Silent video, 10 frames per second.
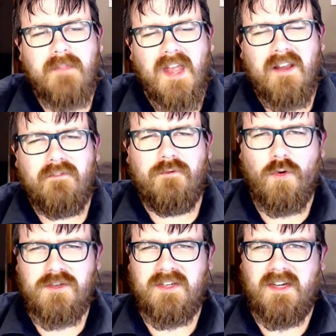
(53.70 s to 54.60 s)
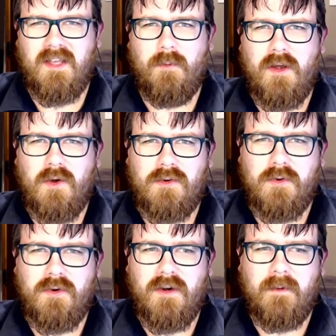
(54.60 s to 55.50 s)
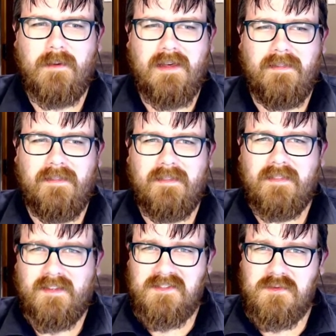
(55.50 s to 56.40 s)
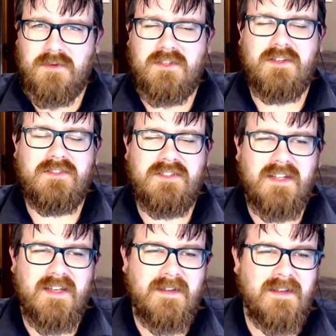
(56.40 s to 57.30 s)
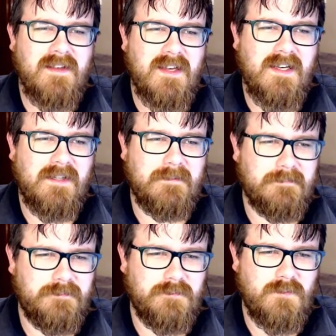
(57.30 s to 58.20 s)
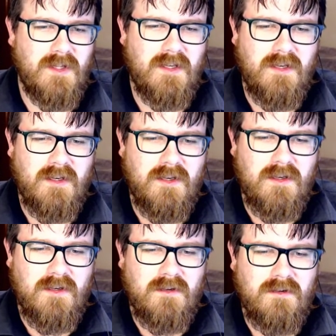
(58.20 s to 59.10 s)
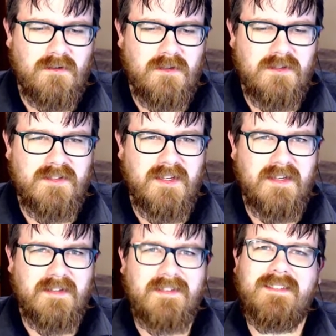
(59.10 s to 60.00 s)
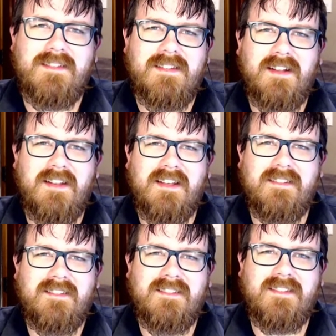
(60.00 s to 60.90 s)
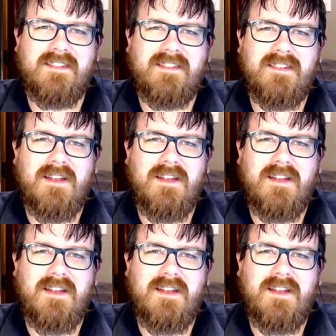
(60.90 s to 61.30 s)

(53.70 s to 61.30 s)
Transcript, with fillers: and unfortunately, we're not talking about this sort of toast today. Um, it's uh, down here it's